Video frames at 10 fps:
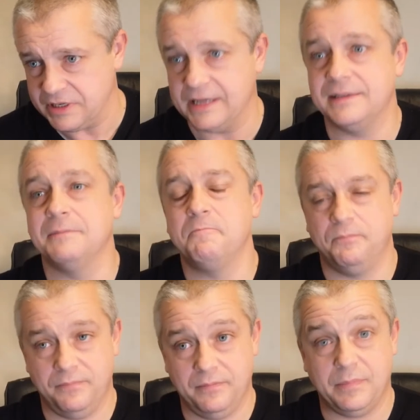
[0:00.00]
so nice,
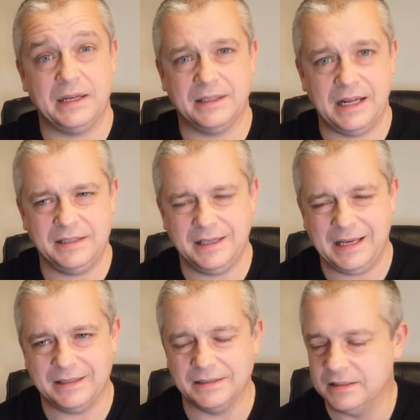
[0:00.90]
back to nice
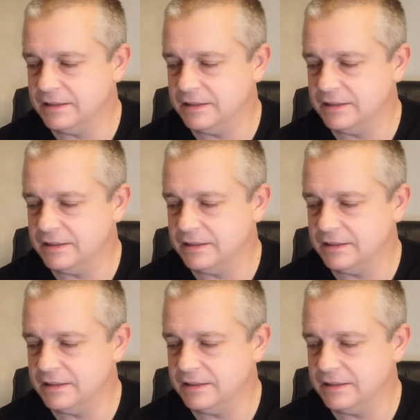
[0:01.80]
again?